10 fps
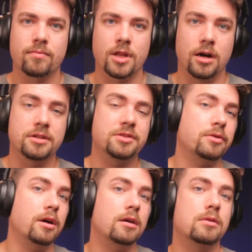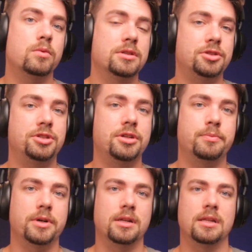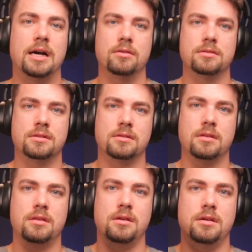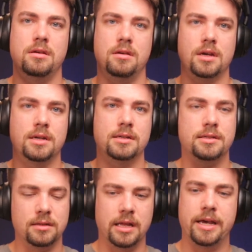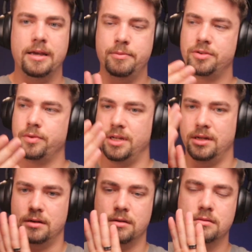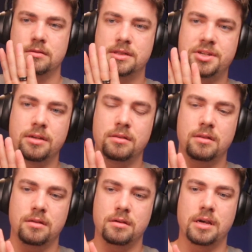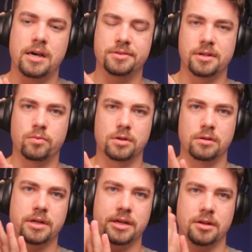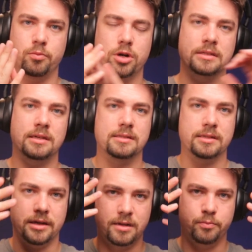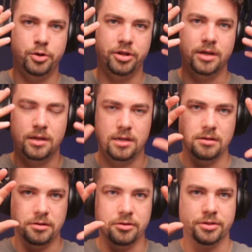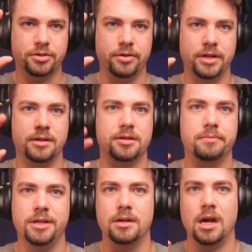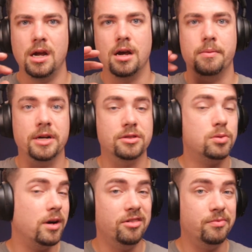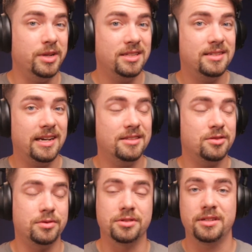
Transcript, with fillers: Also, the R one chip allows the delay between seeing the outside world and then processing it and putting it into your screen to be about twelve milliseconds, which is actually